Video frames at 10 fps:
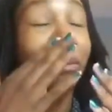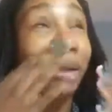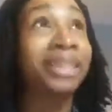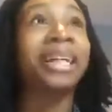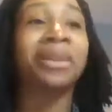
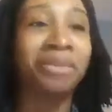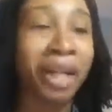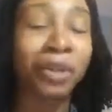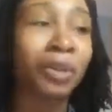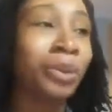out
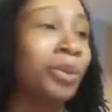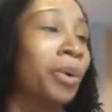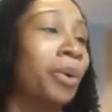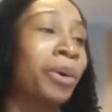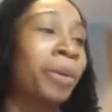around you,
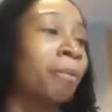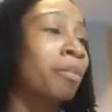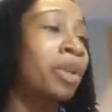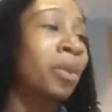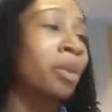or
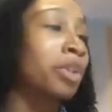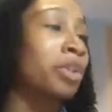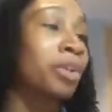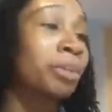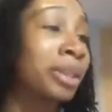whether
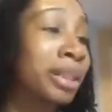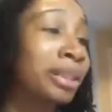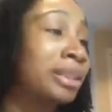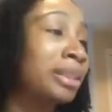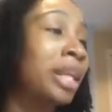you're in
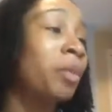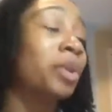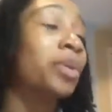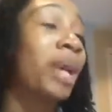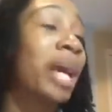peace.
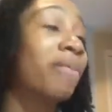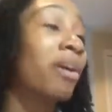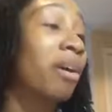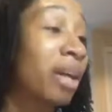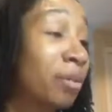When you
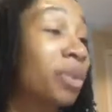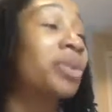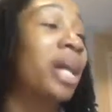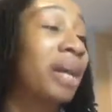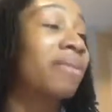
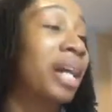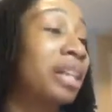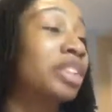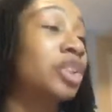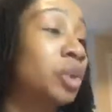have
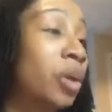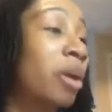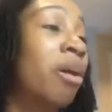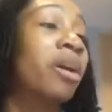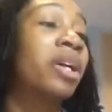God's joy,
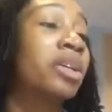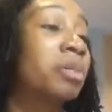all hell can